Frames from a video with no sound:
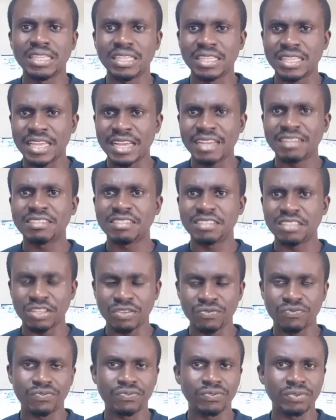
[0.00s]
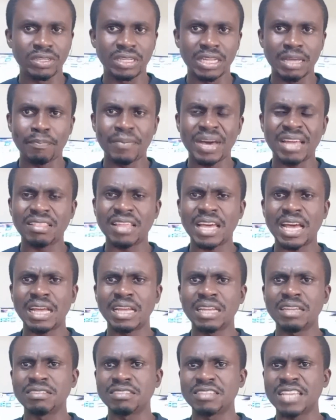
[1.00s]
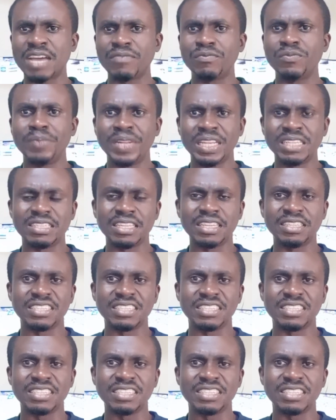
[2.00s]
if the mother is having, let's say,